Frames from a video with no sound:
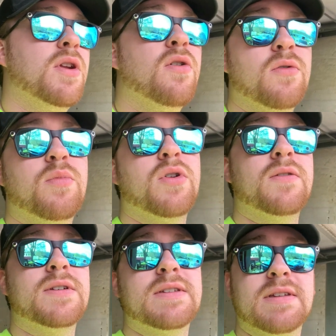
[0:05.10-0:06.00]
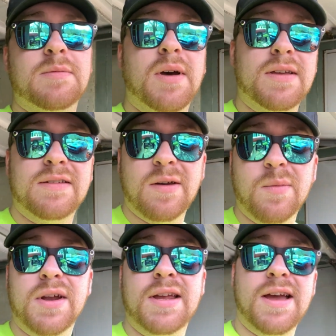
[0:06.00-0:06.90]
owned previously by
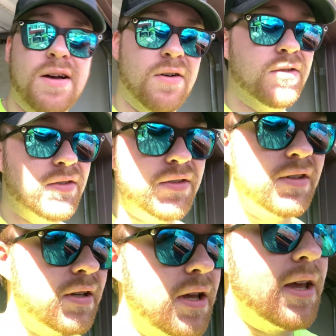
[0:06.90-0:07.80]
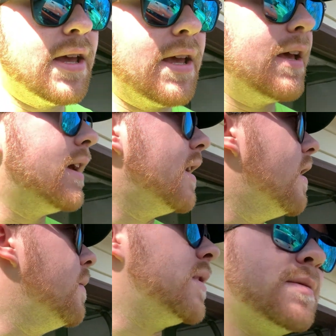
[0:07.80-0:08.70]
somebody else,
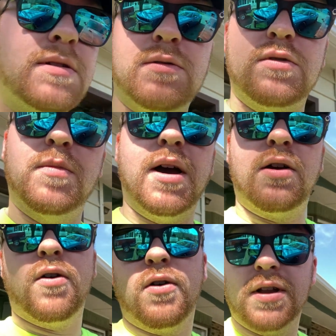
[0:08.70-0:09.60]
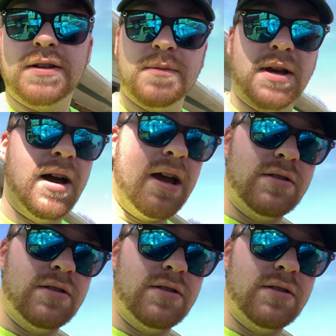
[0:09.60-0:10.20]
especially when you buy a car like something I